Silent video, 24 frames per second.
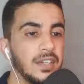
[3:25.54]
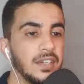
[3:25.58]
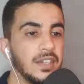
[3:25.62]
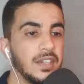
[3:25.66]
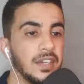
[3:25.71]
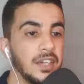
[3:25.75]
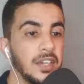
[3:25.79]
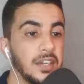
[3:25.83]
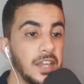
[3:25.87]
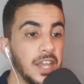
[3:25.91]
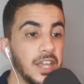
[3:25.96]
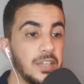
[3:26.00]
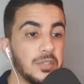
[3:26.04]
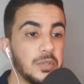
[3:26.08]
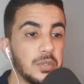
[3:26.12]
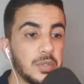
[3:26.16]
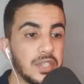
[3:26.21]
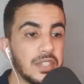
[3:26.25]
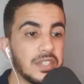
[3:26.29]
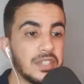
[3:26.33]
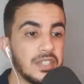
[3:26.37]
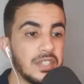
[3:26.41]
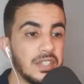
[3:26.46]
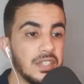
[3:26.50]
and as you
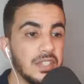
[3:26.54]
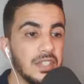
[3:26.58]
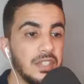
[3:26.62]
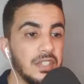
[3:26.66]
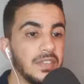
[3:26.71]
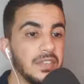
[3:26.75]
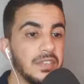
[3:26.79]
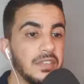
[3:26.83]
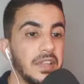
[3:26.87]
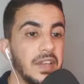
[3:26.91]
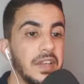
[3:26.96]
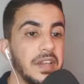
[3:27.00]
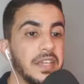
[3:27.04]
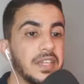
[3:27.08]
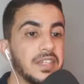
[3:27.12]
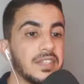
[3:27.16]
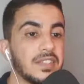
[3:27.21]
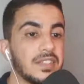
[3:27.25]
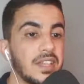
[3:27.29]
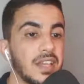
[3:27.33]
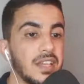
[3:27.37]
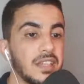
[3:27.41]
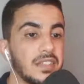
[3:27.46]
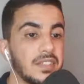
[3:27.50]
can see, the link
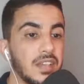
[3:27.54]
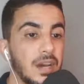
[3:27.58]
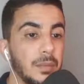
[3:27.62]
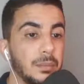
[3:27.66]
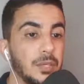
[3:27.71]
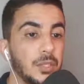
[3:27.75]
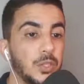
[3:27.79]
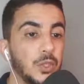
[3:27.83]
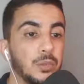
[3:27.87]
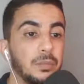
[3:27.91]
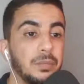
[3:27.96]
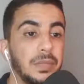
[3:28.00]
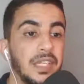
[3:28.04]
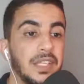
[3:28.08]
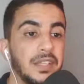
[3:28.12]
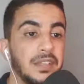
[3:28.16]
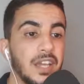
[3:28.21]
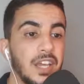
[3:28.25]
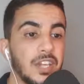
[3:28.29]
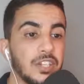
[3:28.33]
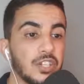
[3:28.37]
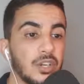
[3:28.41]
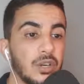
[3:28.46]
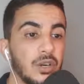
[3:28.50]
says
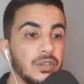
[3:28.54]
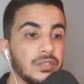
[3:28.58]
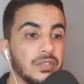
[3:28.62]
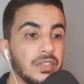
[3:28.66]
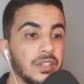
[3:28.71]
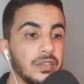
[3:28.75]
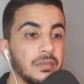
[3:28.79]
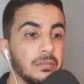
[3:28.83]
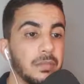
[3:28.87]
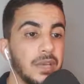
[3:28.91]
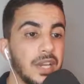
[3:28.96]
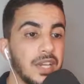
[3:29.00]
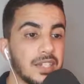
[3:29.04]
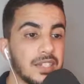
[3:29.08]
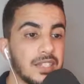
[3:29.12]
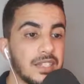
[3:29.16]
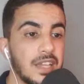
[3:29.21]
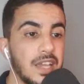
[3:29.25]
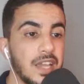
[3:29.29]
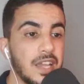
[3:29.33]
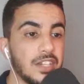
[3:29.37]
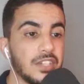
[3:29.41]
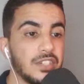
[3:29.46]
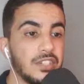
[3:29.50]
wp-content
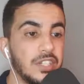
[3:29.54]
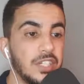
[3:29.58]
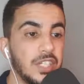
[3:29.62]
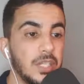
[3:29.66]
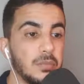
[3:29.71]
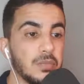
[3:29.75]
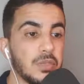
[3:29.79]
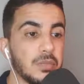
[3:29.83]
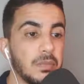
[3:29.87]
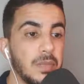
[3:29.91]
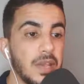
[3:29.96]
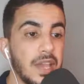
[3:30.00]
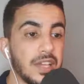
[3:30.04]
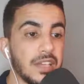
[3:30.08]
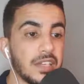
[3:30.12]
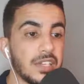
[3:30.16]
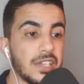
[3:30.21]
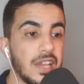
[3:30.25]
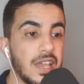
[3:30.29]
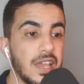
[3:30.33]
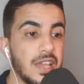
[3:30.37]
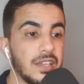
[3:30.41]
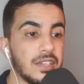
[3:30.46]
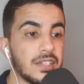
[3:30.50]
backslash teams
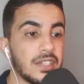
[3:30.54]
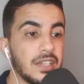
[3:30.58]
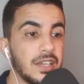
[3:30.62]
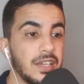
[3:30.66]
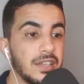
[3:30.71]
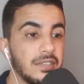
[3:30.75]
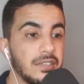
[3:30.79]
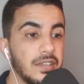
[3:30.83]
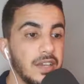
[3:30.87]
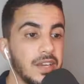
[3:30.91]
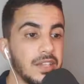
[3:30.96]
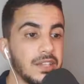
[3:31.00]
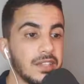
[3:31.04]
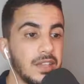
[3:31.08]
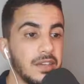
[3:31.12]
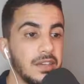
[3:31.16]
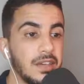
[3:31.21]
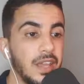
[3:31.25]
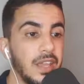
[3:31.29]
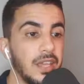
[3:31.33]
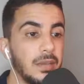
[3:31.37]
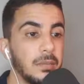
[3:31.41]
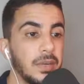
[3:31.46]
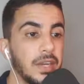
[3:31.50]
backslash and there is a
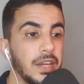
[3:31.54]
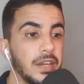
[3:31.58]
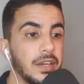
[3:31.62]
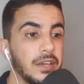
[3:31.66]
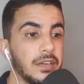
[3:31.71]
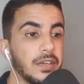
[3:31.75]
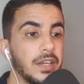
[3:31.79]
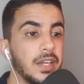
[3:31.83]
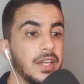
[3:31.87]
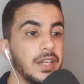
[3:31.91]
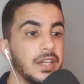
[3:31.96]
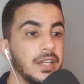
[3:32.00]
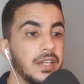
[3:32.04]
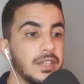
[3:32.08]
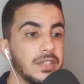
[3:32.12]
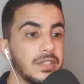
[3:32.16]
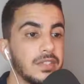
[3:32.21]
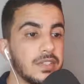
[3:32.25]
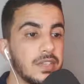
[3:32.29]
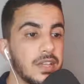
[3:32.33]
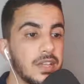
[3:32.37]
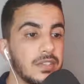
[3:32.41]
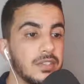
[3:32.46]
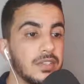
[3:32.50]
name here. It
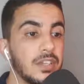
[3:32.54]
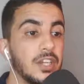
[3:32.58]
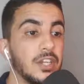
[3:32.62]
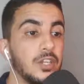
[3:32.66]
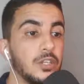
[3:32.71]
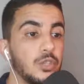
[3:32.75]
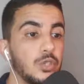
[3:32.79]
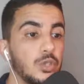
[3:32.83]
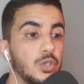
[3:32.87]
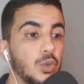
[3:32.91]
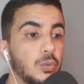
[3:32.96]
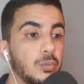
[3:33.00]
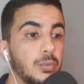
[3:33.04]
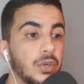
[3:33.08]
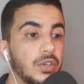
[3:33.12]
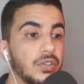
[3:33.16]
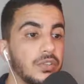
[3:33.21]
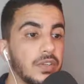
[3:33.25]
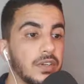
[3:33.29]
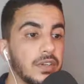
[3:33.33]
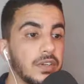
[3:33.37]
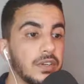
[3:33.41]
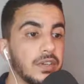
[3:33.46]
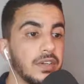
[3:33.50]
says
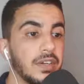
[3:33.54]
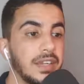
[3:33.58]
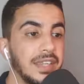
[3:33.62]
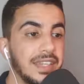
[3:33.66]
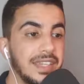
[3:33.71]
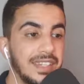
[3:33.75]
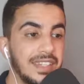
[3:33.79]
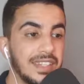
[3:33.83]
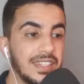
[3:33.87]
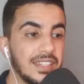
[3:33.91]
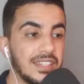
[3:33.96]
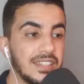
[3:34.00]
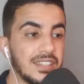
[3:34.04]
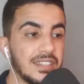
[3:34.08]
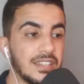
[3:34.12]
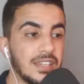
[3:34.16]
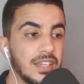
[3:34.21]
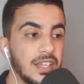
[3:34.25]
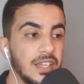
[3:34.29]
Jupiter X.